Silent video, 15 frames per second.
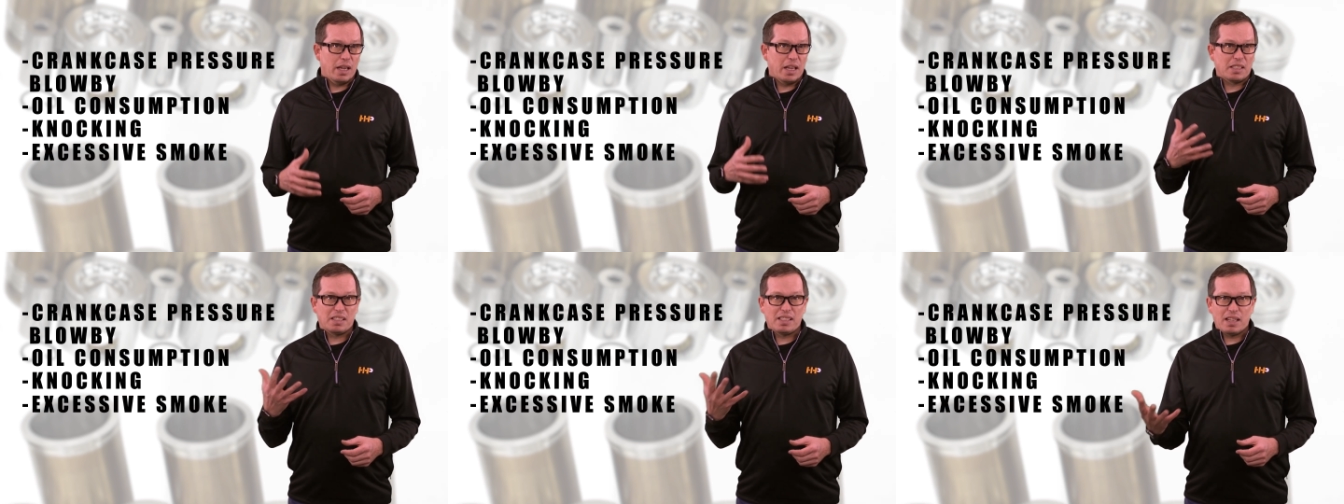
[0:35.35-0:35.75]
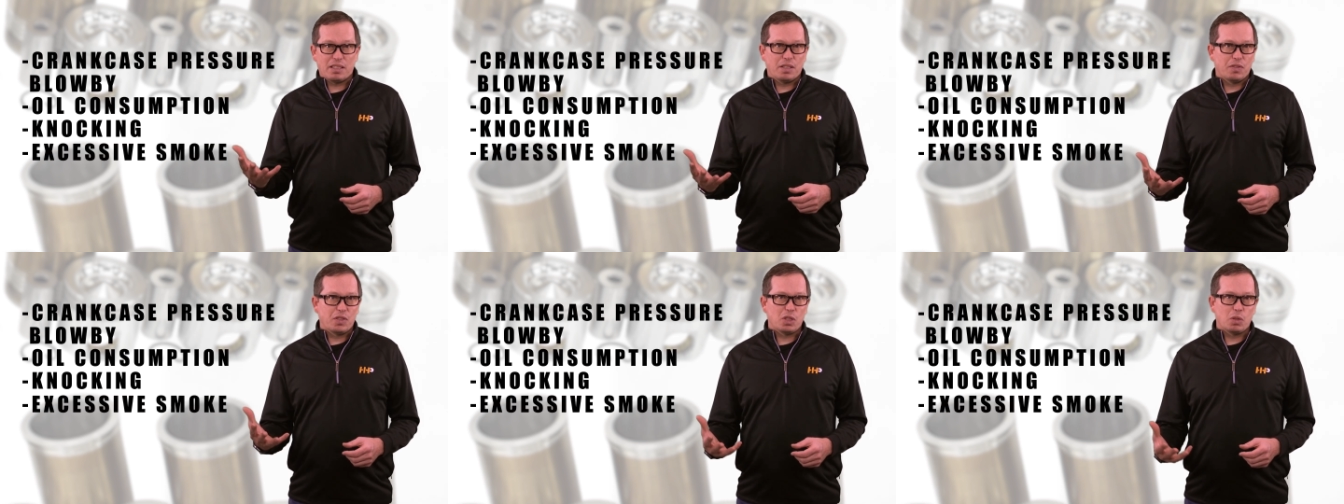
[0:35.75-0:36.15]

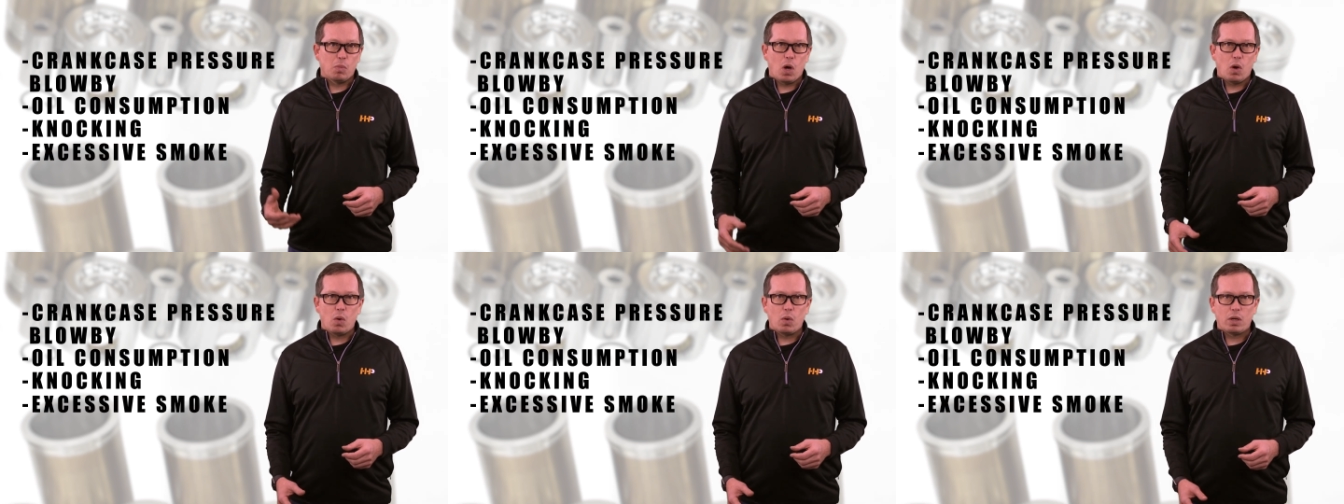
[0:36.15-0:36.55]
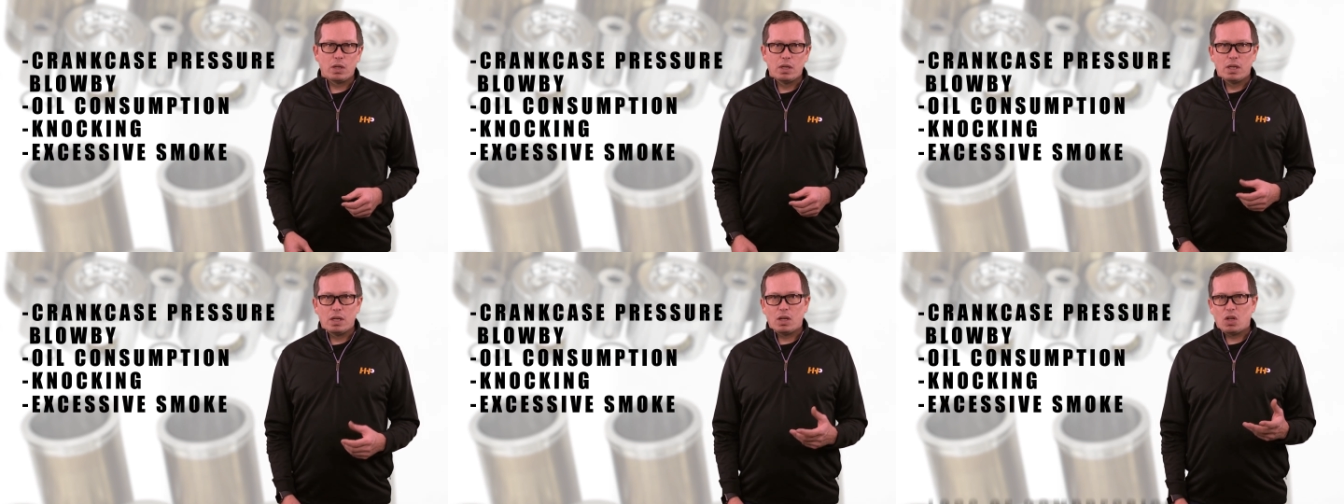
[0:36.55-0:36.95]
excessive smoke,
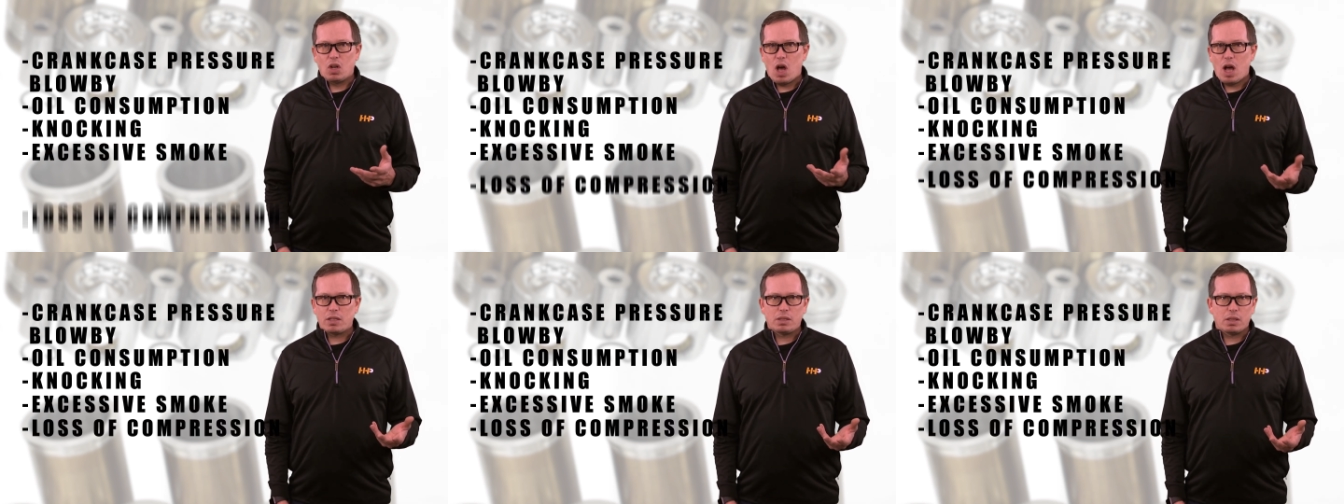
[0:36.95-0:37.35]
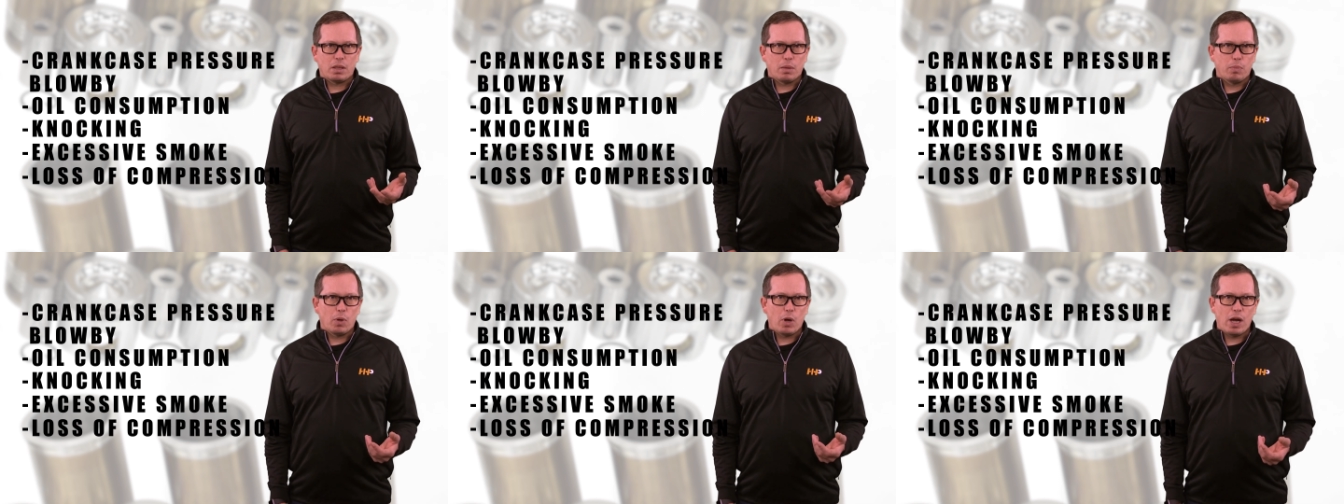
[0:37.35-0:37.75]
loss of
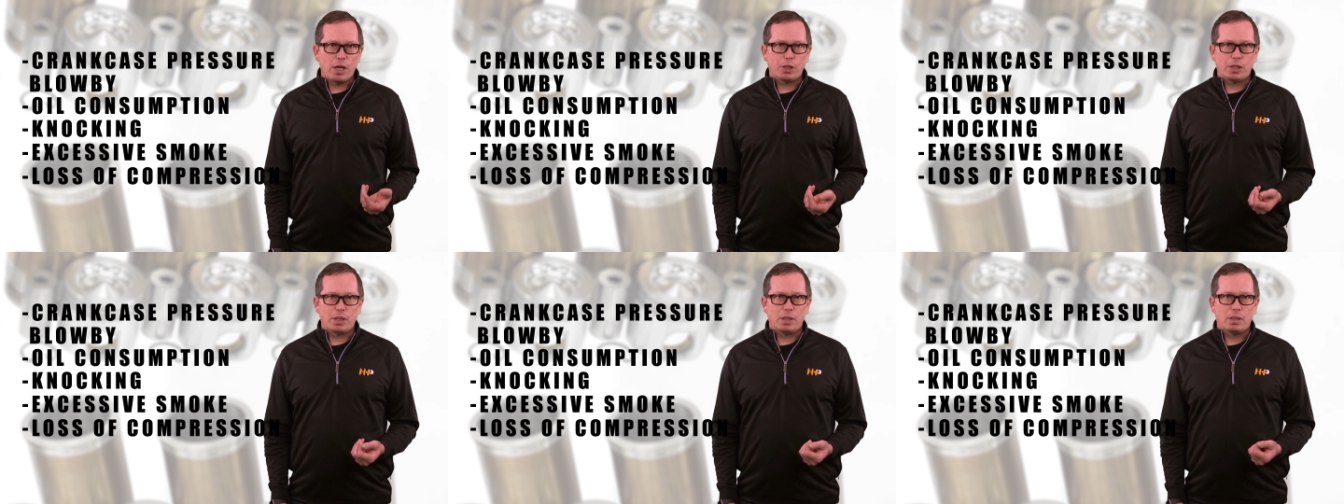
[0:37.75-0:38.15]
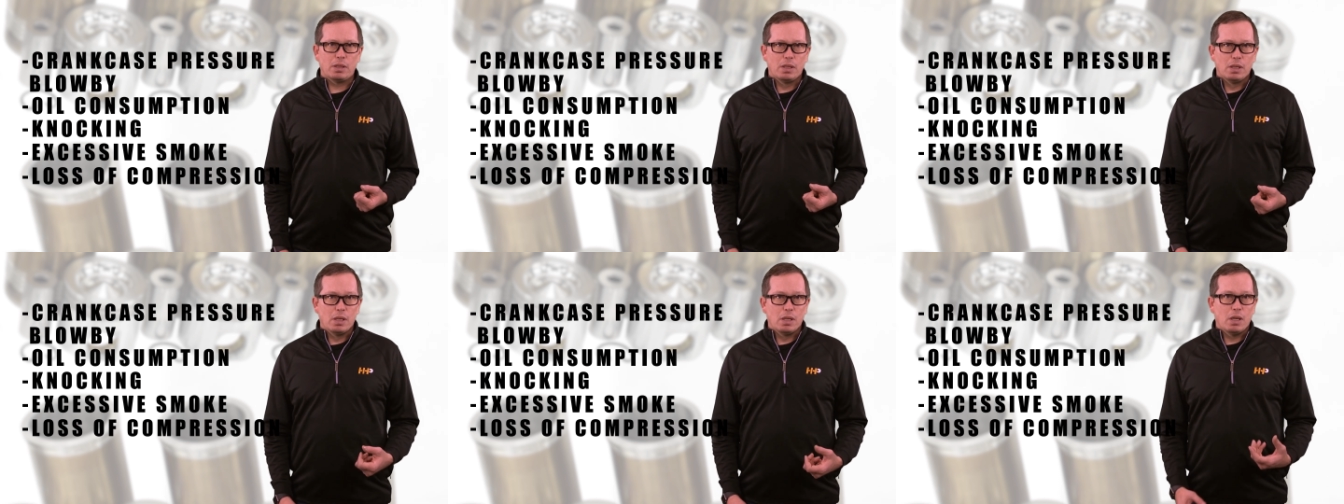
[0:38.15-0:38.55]
compression,
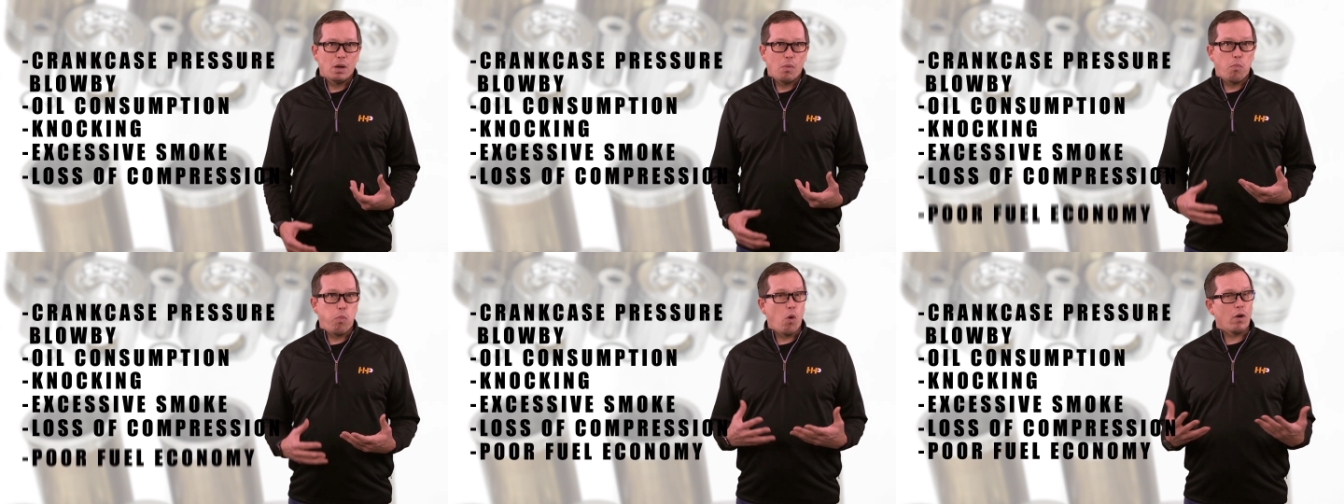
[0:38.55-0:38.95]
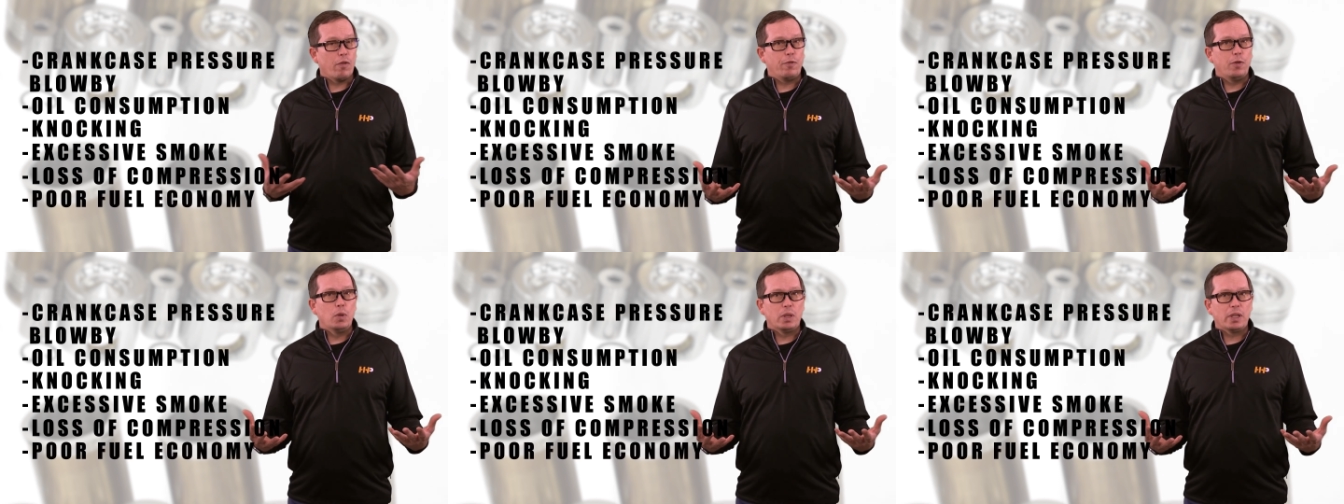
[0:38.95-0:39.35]
poor
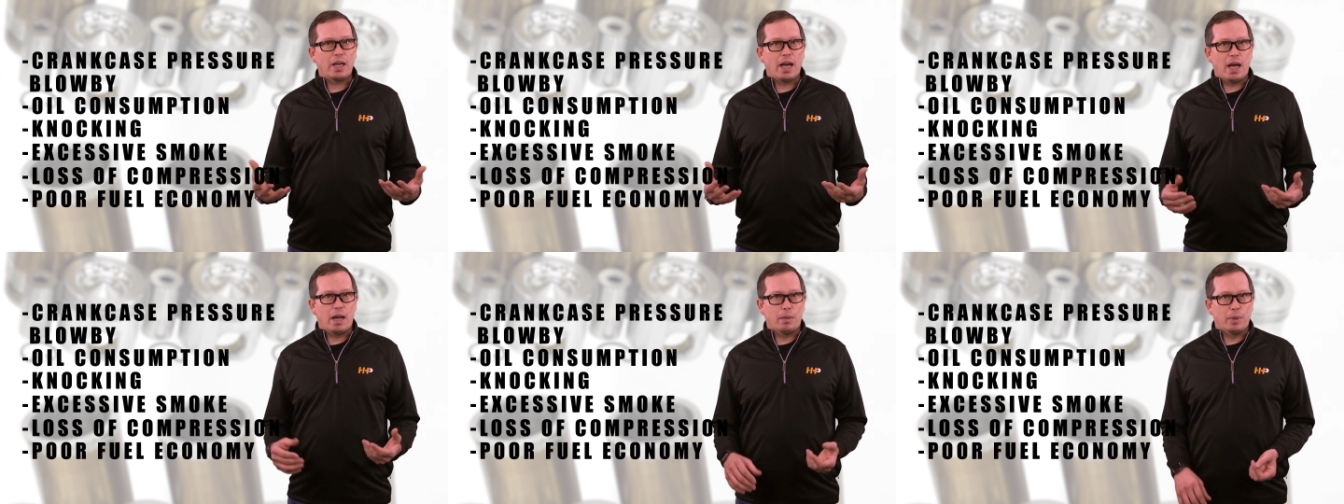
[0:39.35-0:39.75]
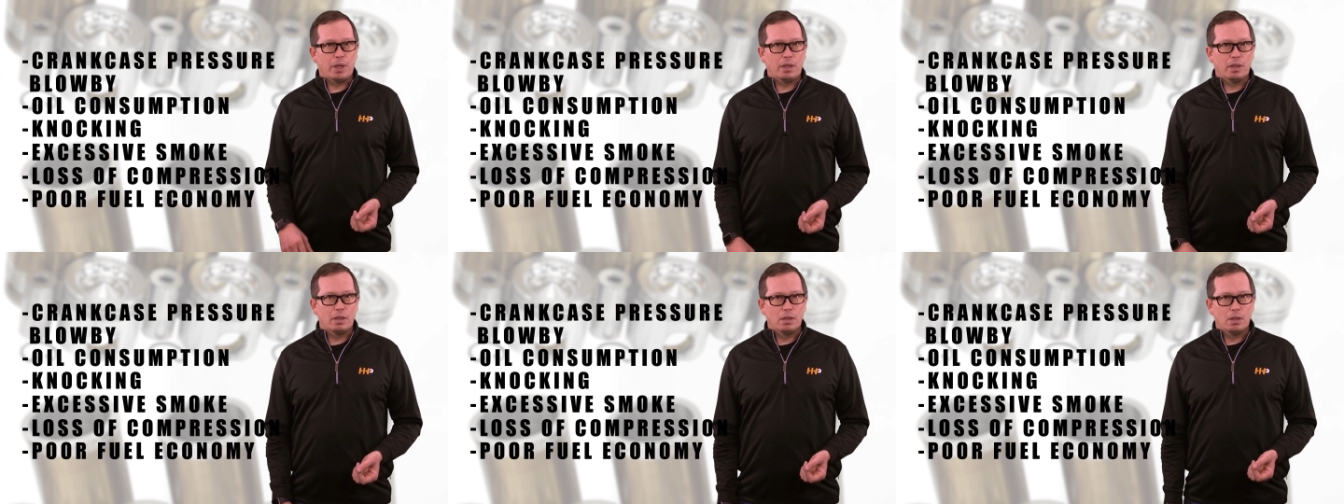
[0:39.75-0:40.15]
fuel
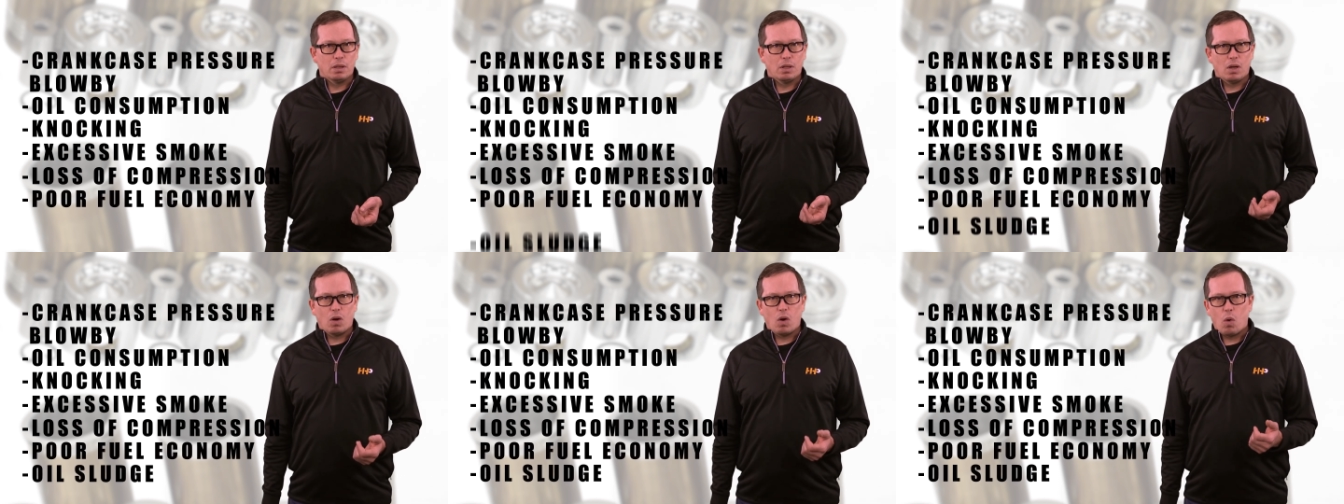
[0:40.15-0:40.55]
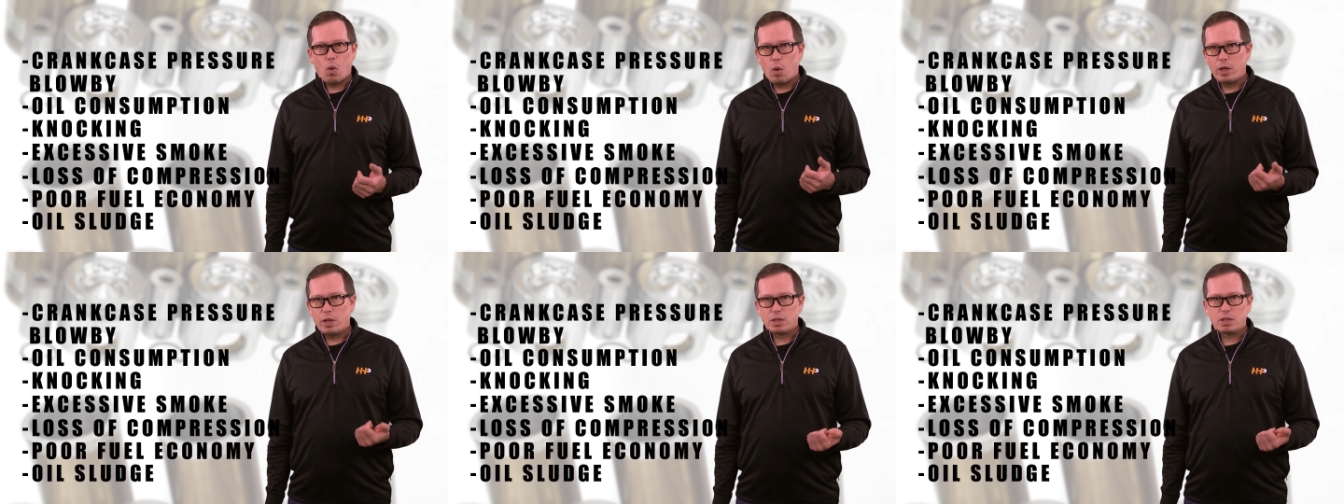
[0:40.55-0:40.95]
economy,
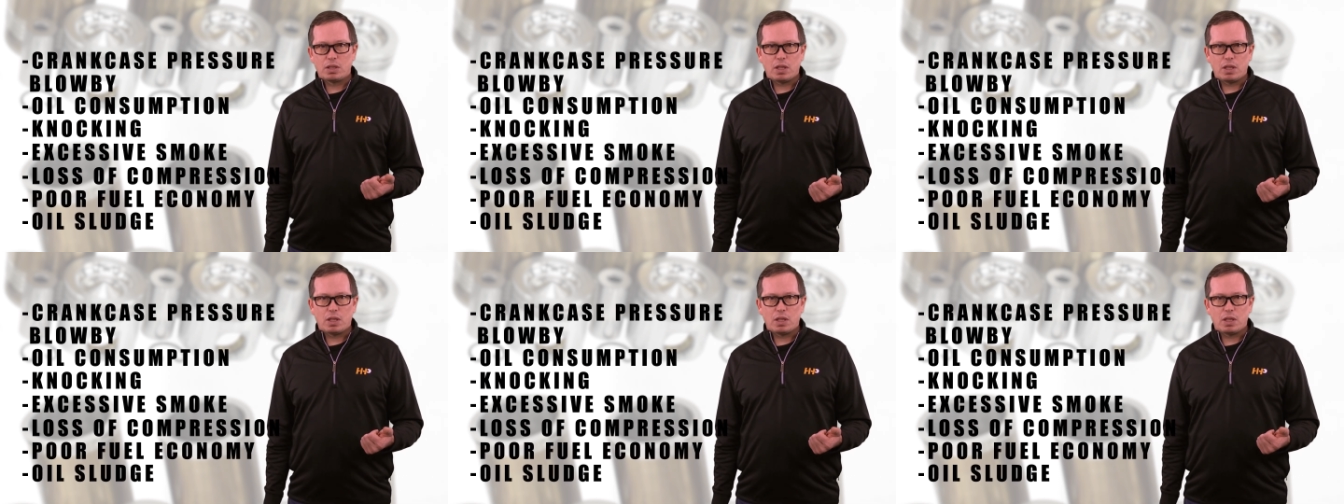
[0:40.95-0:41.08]
oil